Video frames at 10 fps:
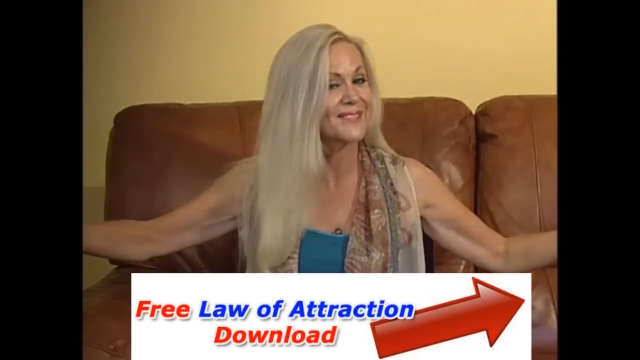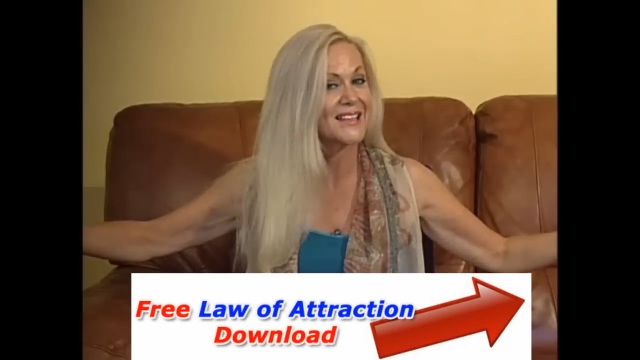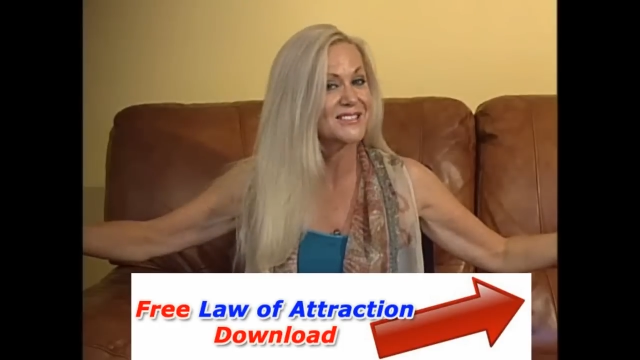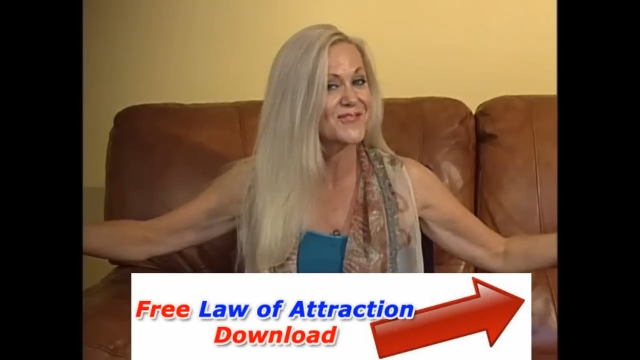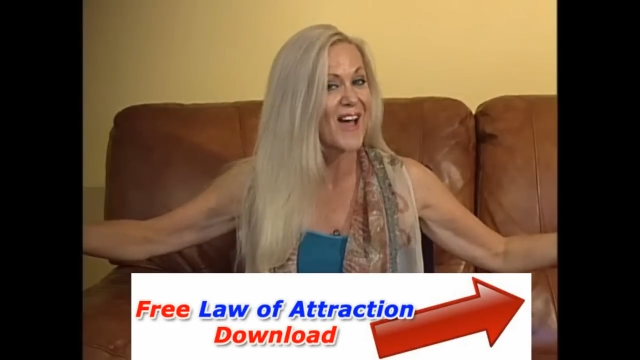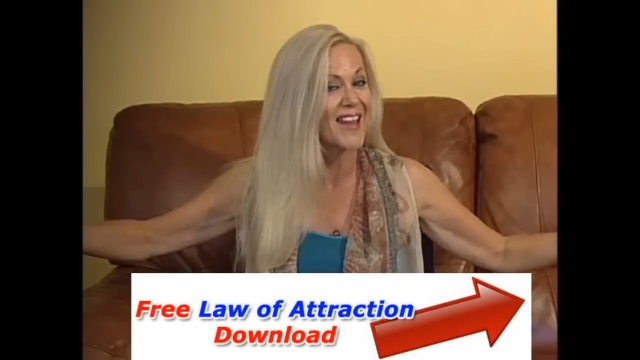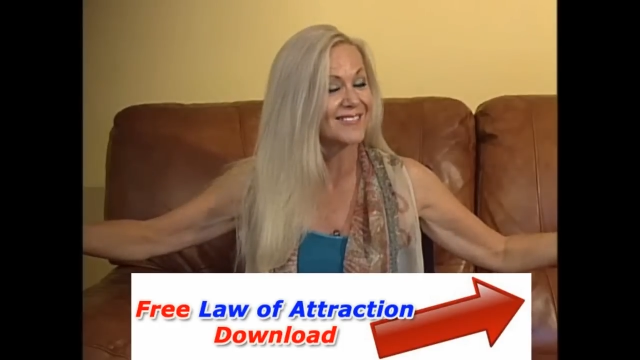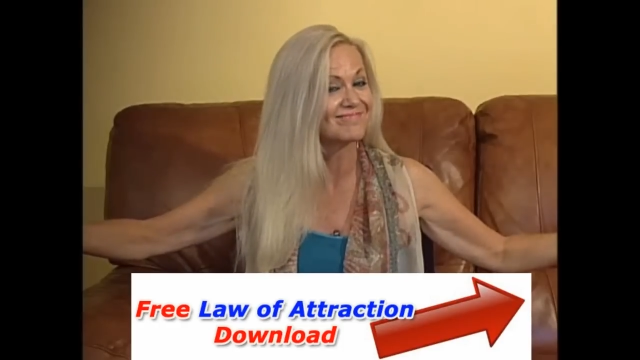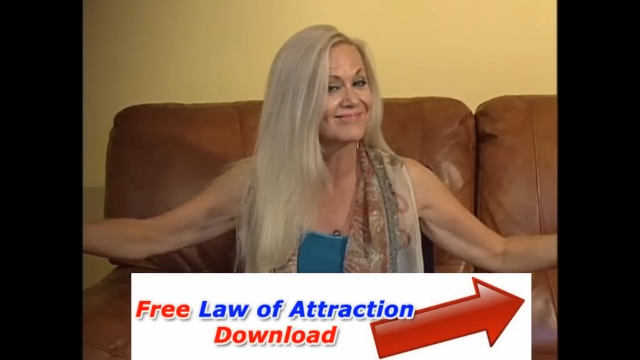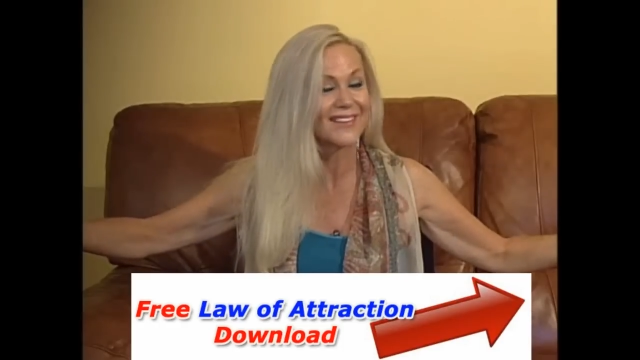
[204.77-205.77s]
It's
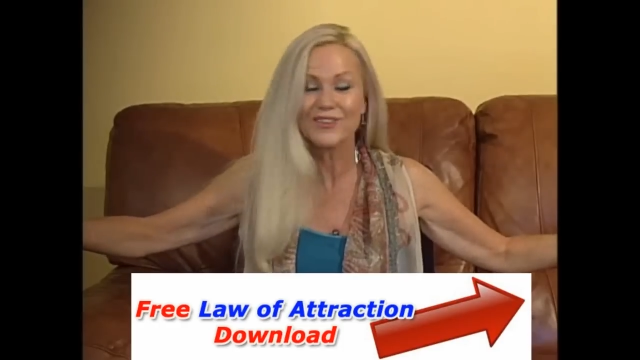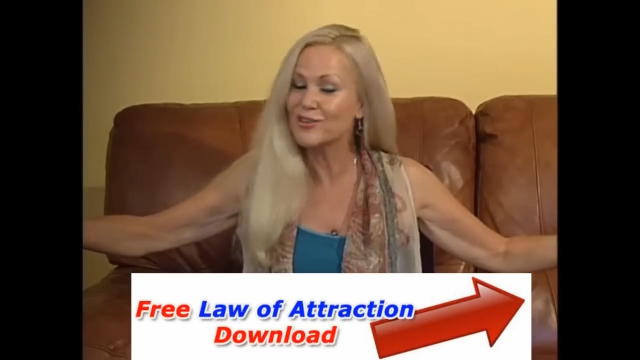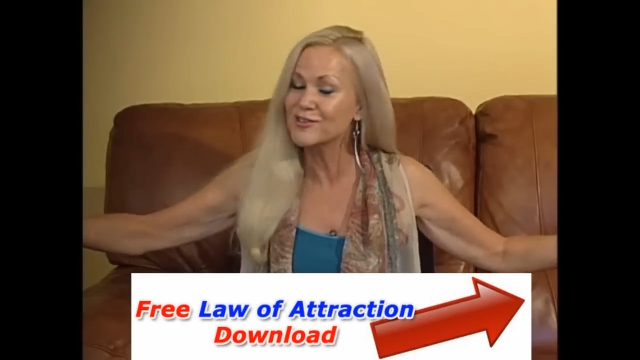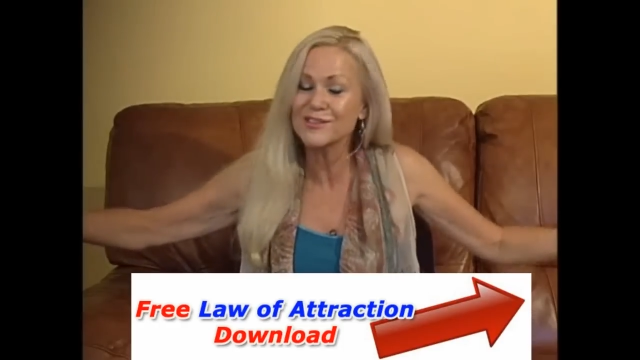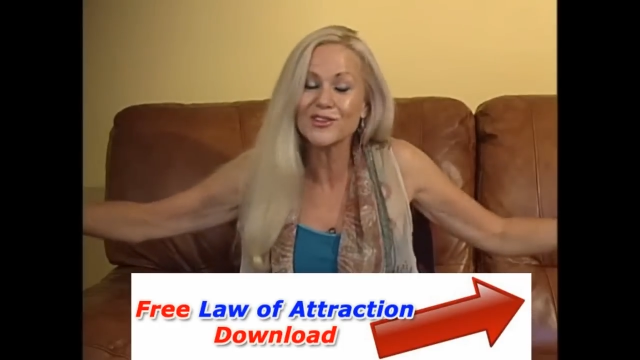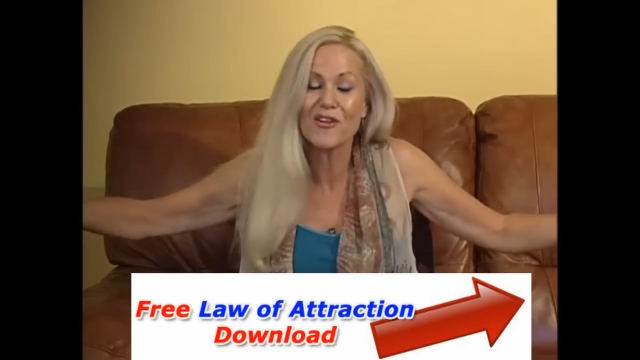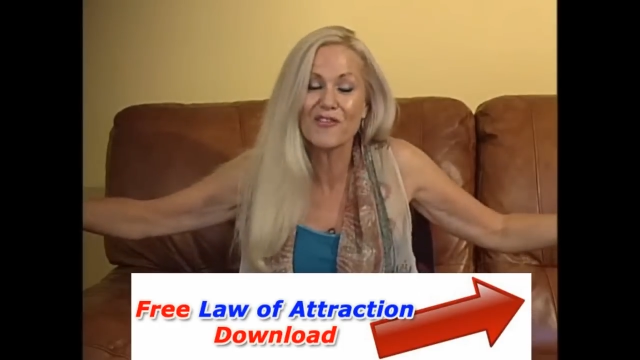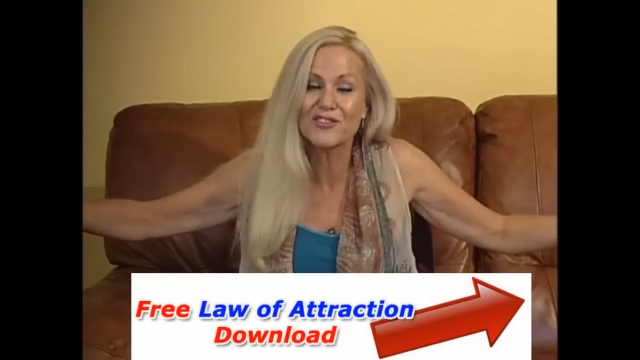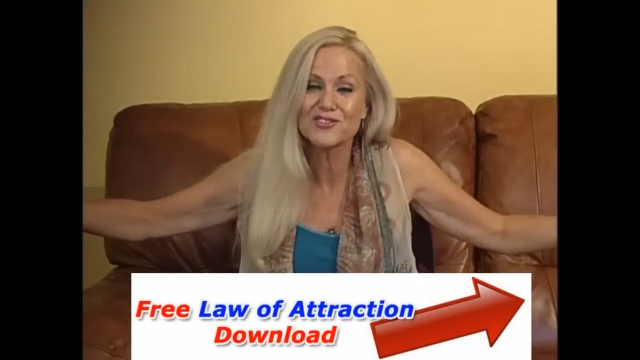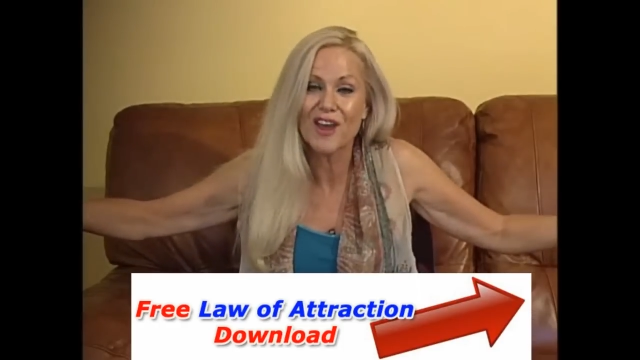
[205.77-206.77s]
fun. Use the law
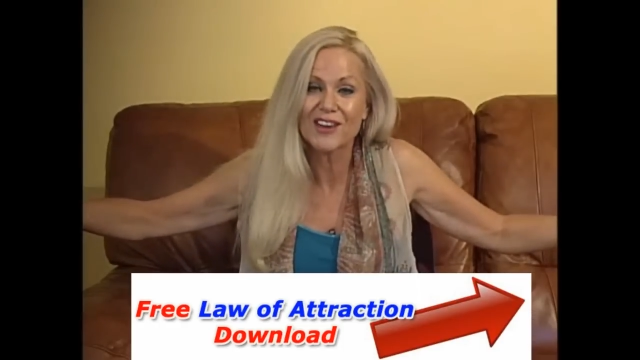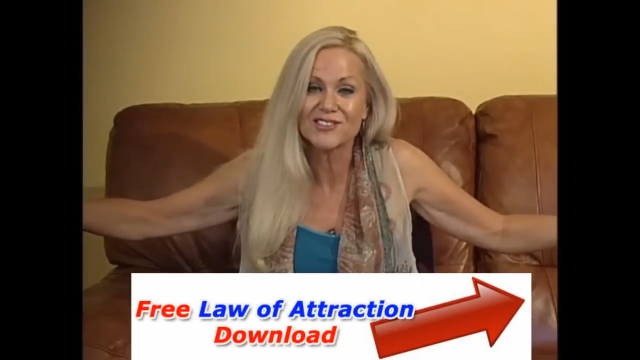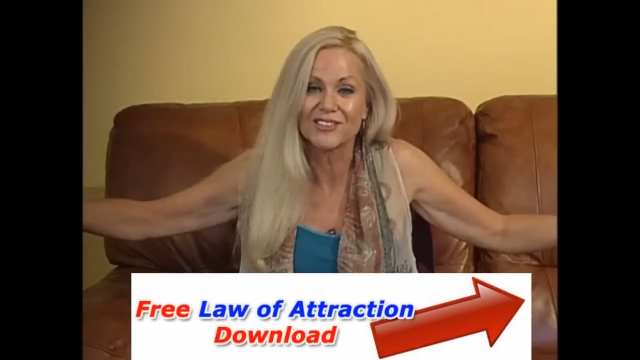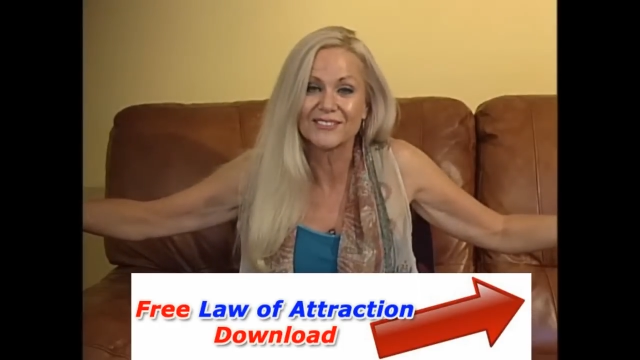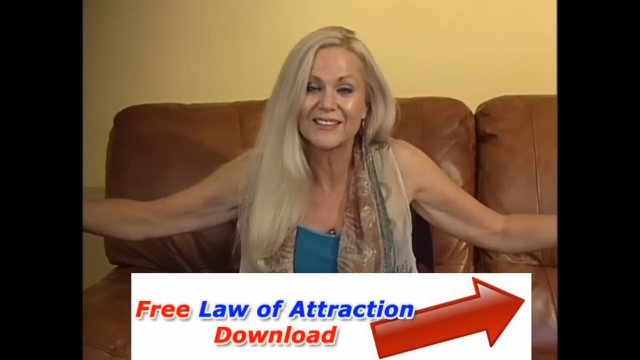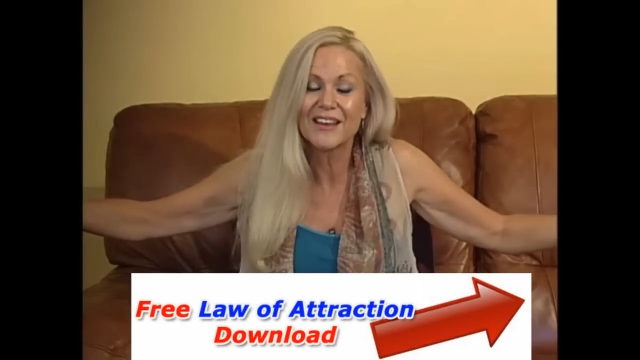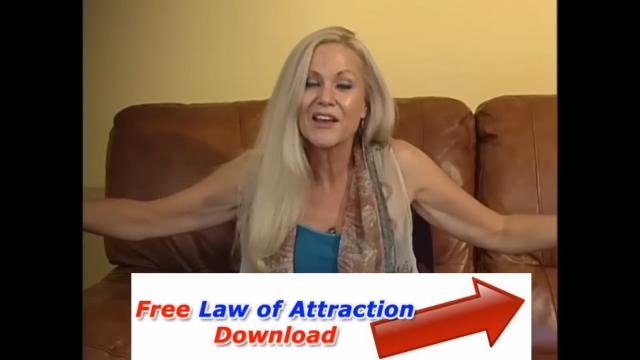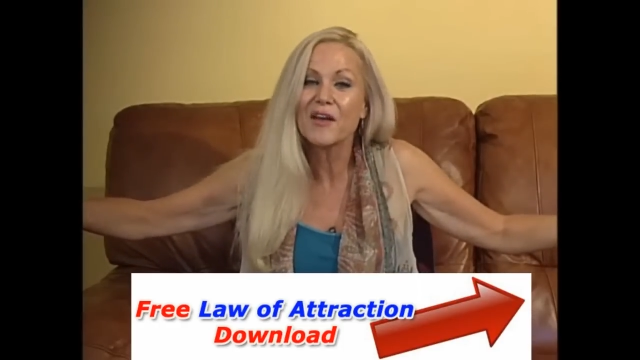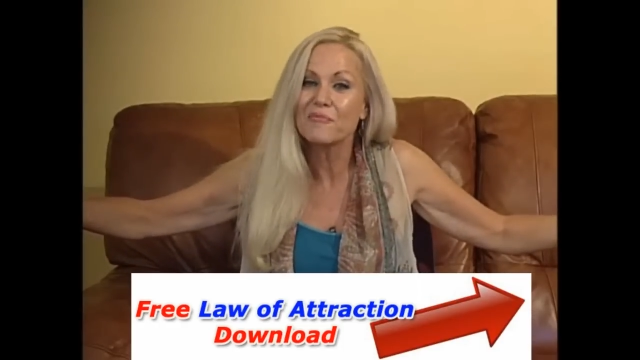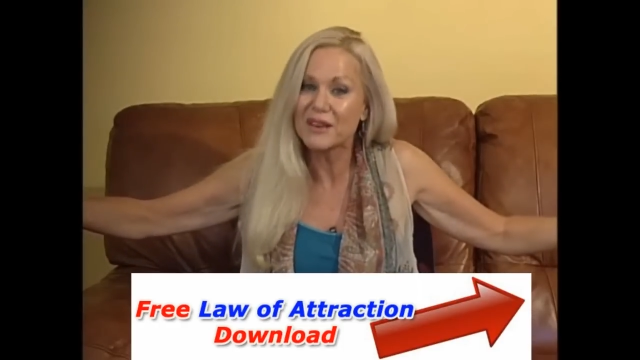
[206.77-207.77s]
of attraction,
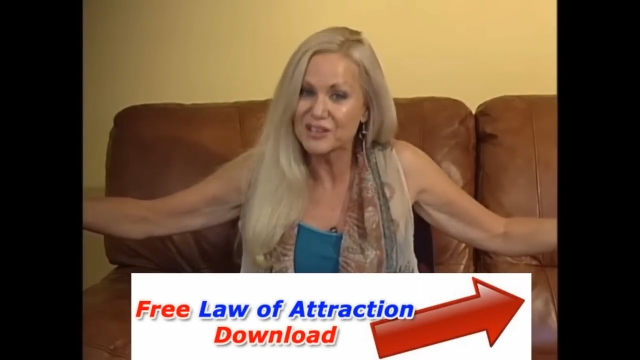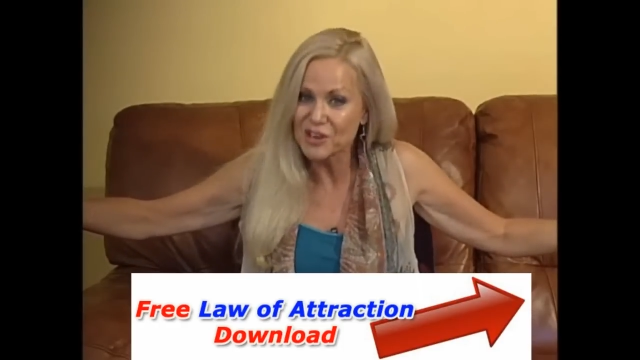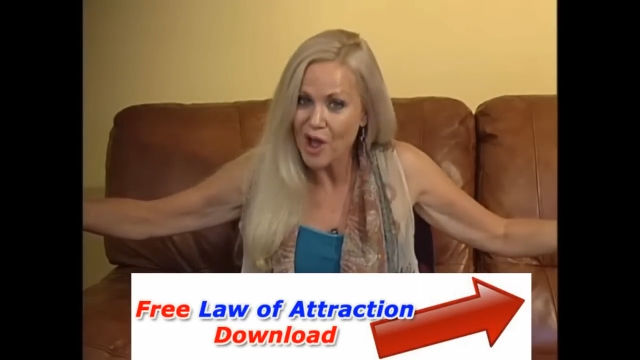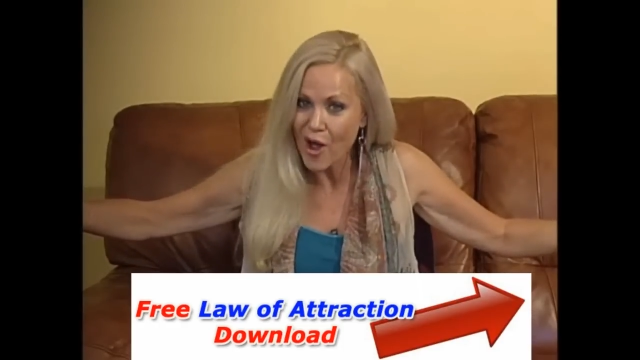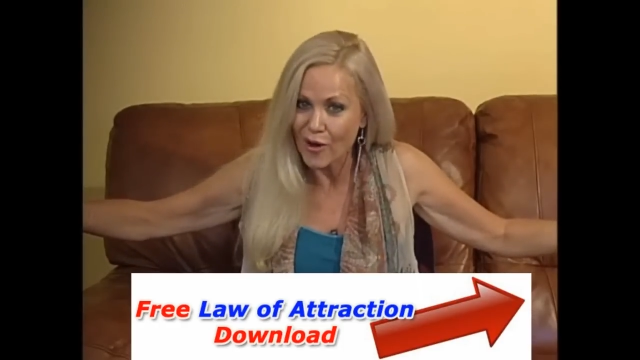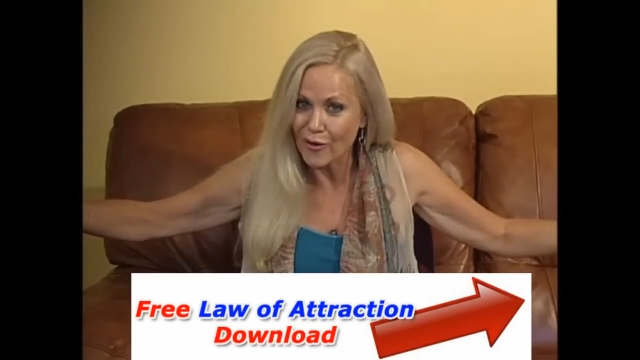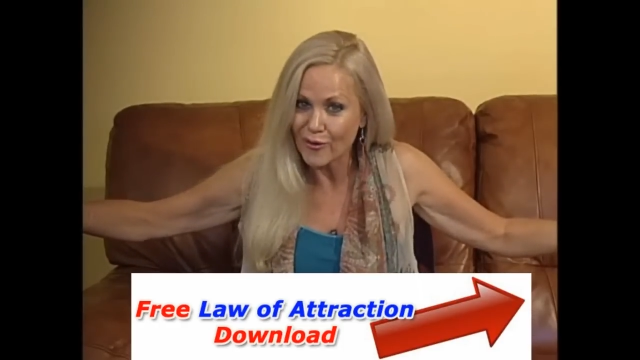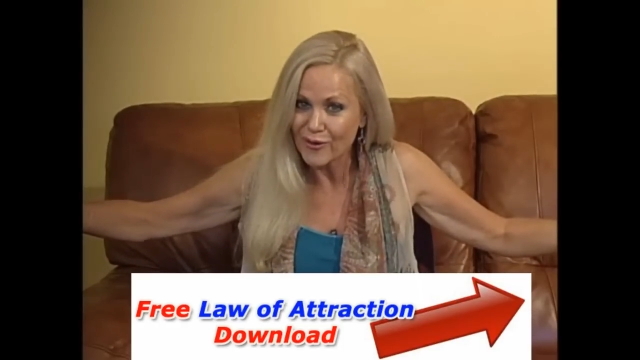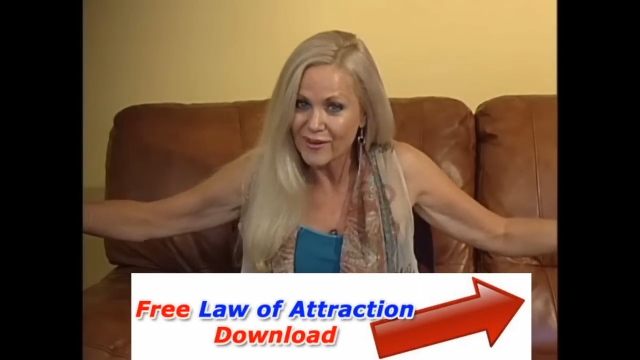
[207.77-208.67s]
but know